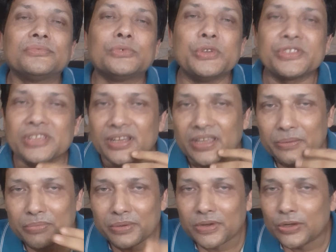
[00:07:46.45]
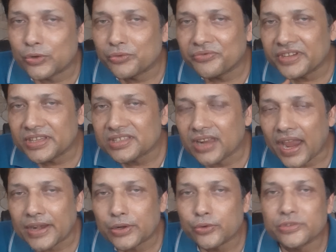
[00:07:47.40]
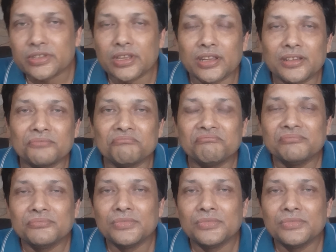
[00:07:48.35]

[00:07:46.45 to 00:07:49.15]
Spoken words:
which are capable to fix nitrogen,